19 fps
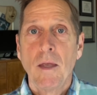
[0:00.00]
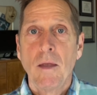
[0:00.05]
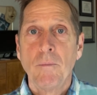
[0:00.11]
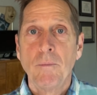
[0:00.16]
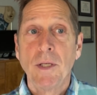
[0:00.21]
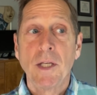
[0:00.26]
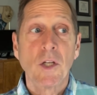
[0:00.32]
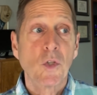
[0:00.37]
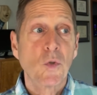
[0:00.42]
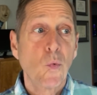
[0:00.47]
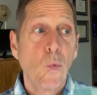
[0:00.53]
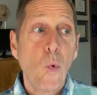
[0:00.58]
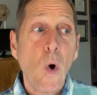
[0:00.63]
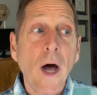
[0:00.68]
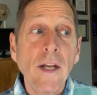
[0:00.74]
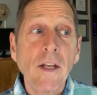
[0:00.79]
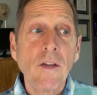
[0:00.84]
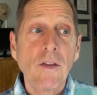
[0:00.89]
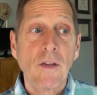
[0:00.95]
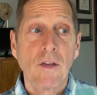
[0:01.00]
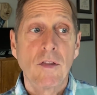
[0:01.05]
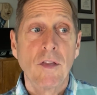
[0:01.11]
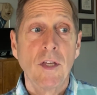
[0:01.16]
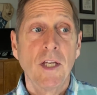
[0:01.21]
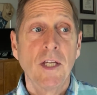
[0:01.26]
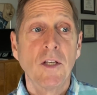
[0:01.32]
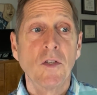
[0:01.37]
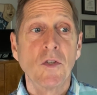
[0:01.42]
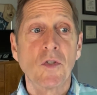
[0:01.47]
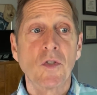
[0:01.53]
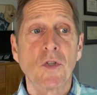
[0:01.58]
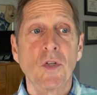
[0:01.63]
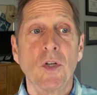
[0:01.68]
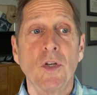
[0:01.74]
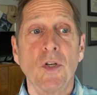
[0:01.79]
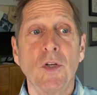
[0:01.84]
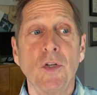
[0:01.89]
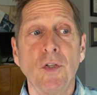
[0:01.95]
Because one of the things
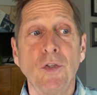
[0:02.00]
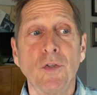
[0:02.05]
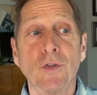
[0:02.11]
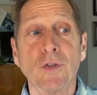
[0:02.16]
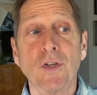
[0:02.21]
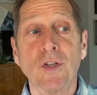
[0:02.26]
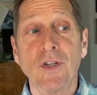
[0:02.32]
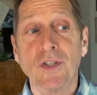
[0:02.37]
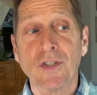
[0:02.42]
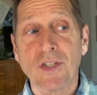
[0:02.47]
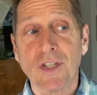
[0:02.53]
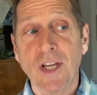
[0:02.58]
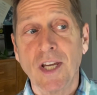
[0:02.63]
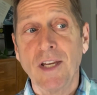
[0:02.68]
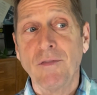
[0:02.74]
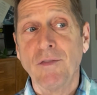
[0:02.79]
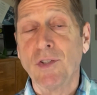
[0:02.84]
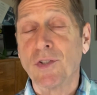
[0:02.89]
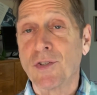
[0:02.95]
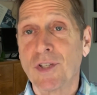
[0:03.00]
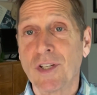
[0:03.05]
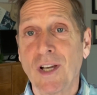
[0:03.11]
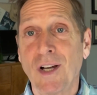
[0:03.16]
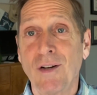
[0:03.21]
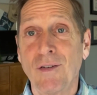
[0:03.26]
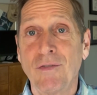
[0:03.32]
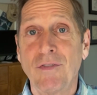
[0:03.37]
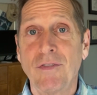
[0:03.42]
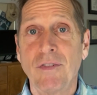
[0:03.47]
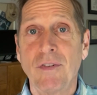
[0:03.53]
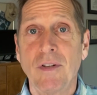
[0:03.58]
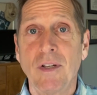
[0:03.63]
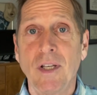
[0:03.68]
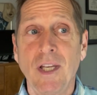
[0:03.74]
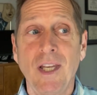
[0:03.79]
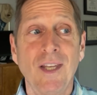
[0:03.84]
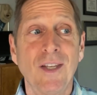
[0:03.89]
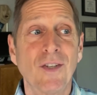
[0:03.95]
you're going to save yourself
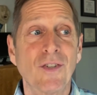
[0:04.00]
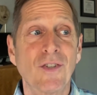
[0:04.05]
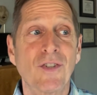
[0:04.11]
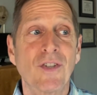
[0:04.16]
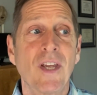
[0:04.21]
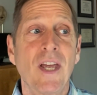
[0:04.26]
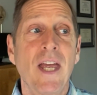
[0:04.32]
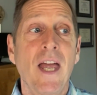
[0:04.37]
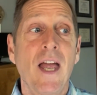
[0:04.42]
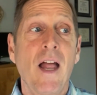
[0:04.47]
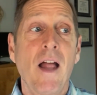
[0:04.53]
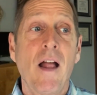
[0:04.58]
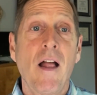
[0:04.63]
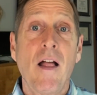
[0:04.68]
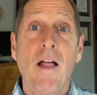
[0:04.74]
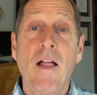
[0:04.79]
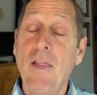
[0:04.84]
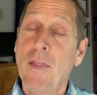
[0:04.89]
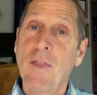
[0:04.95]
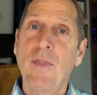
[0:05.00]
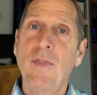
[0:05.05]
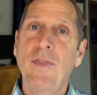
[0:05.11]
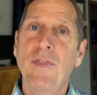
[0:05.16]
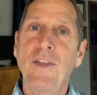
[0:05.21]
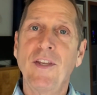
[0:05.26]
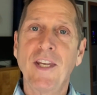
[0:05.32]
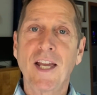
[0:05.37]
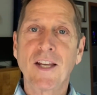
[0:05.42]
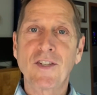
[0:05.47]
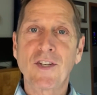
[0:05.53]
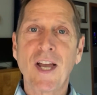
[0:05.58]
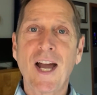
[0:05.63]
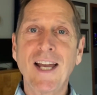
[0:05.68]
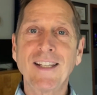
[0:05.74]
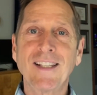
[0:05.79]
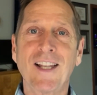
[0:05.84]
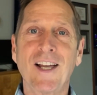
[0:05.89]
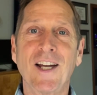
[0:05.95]
is the next
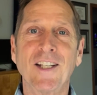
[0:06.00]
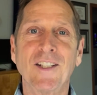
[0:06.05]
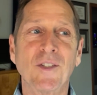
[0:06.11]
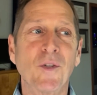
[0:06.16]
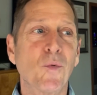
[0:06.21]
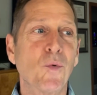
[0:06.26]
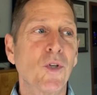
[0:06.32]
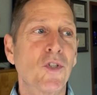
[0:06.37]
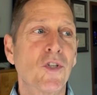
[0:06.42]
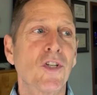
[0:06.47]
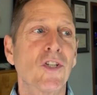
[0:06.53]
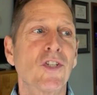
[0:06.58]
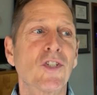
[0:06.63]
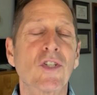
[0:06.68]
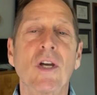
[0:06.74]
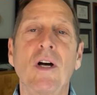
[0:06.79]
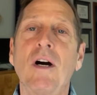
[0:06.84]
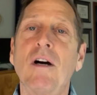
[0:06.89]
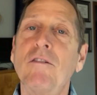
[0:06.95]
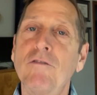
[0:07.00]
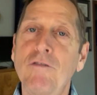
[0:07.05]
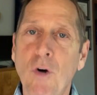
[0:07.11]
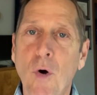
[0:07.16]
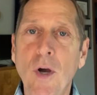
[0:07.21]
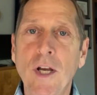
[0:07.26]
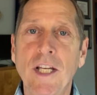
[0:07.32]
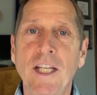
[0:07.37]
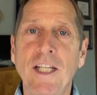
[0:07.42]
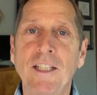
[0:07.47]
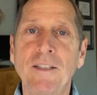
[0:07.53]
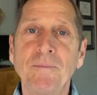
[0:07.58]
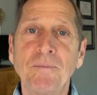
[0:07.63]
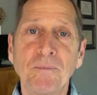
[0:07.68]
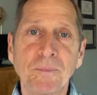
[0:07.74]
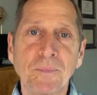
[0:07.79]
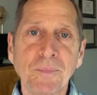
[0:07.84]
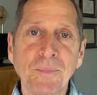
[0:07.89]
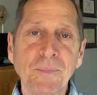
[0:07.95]
guideline, which is avoiding
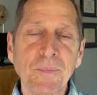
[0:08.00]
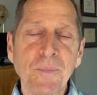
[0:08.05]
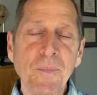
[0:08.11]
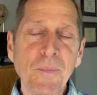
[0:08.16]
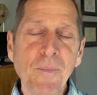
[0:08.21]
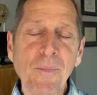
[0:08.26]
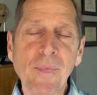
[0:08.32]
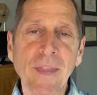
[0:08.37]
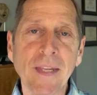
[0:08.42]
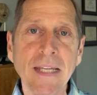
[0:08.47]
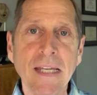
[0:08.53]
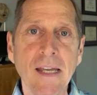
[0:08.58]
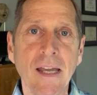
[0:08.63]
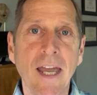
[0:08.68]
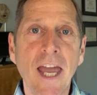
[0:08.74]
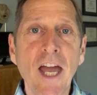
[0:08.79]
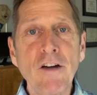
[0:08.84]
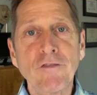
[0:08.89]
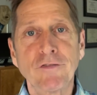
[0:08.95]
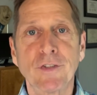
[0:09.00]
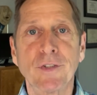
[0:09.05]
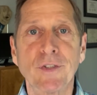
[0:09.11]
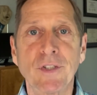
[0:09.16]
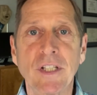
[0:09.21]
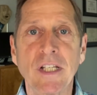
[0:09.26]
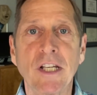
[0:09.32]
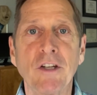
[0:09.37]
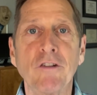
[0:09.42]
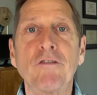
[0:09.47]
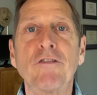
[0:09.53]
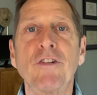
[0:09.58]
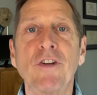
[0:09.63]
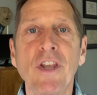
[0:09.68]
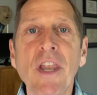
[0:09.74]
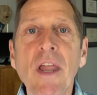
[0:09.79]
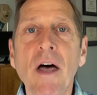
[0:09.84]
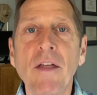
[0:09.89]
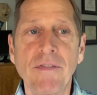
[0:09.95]
effort for
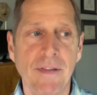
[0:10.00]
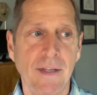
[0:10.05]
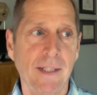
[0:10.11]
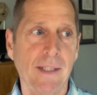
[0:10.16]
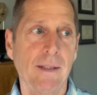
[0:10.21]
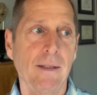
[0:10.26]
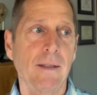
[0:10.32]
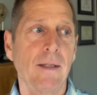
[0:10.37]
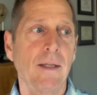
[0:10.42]
nothing.